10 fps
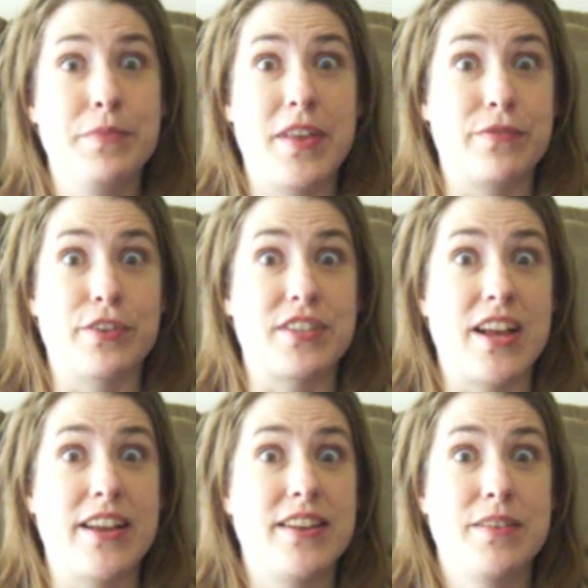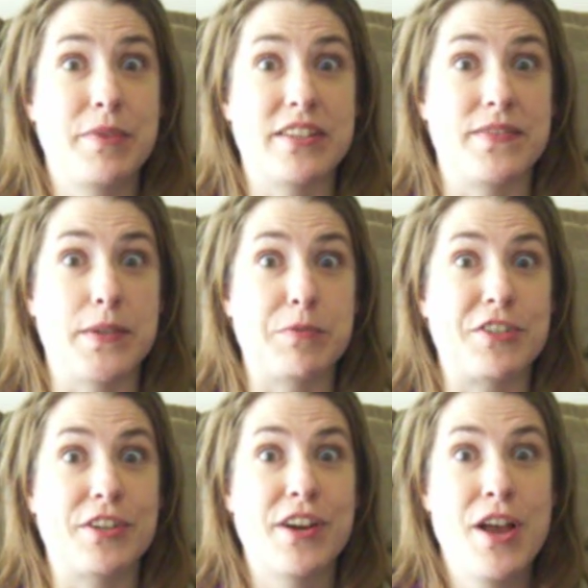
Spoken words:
that first night because of dumpster.